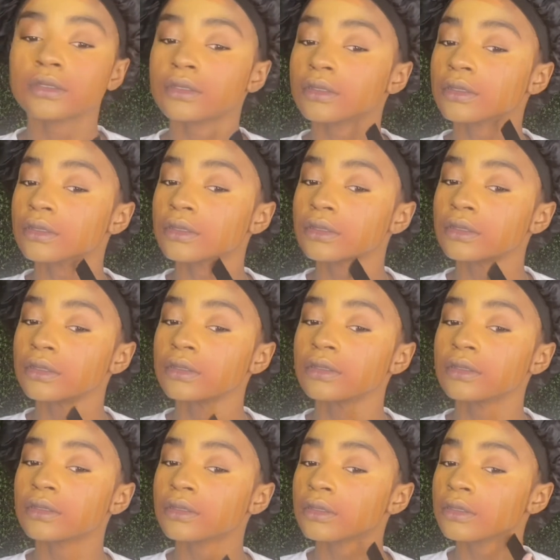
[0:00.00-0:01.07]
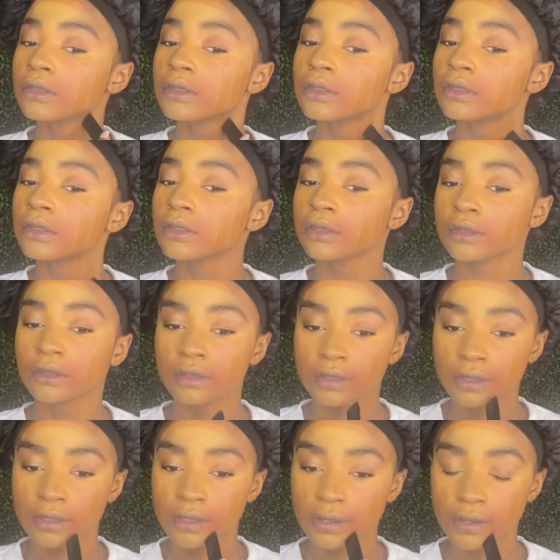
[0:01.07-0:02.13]
and these are
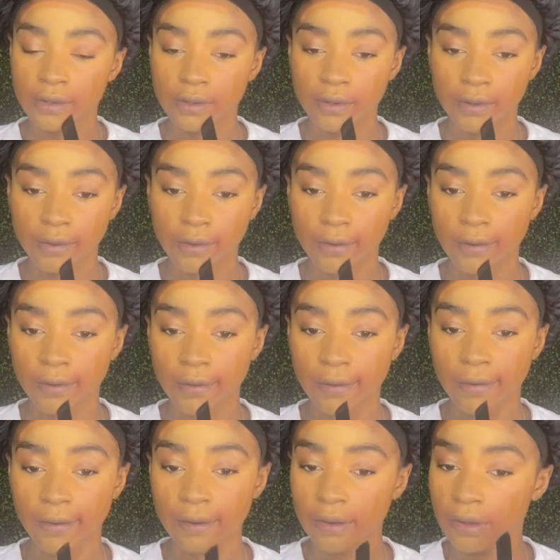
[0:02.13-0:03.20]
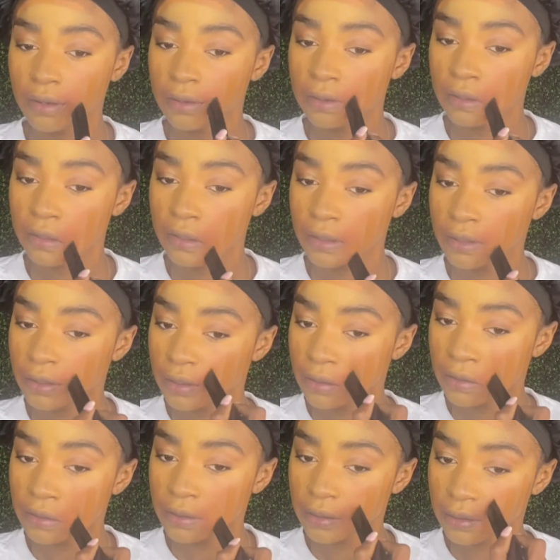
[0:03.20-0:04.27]
both said to be
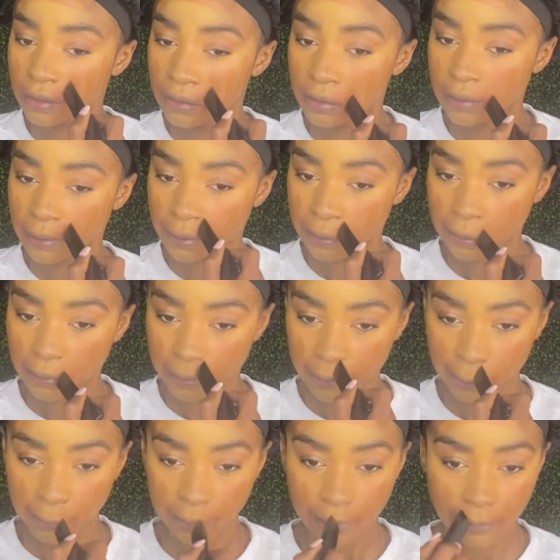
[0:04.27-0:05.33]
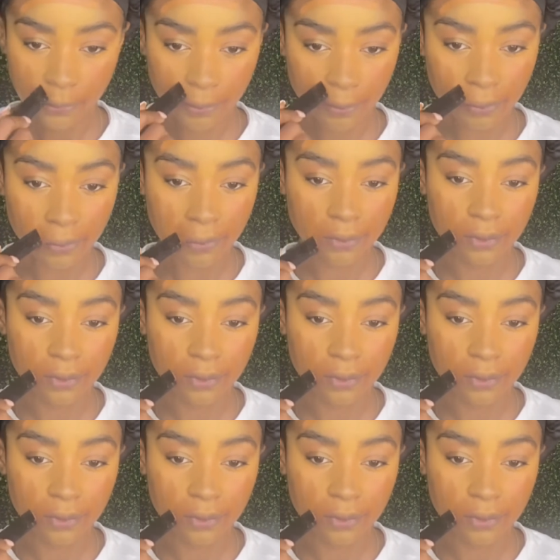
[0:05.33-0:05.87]
sweat resistant, so